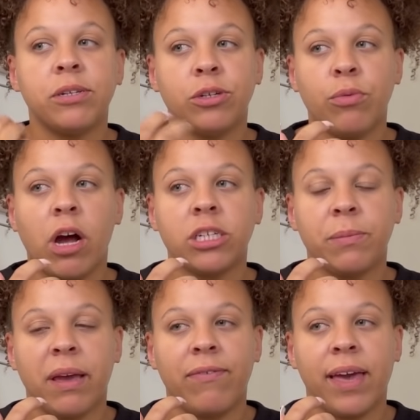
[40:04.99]
to wash
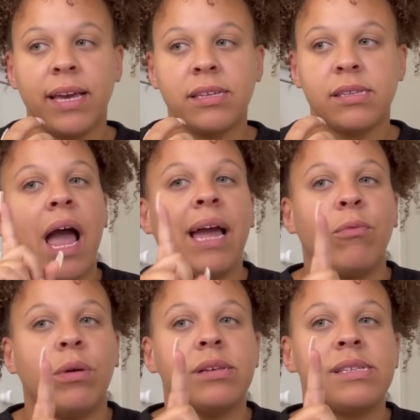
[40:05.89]
my face i
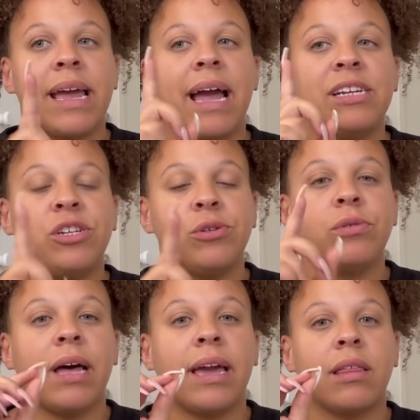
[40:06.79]
will say i do
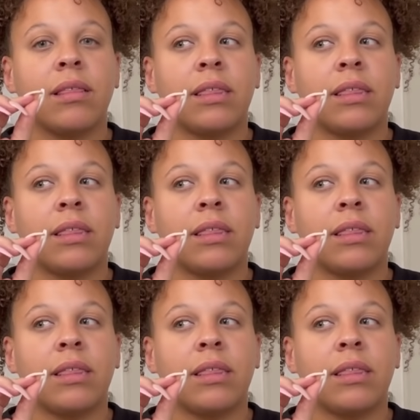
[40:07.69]
like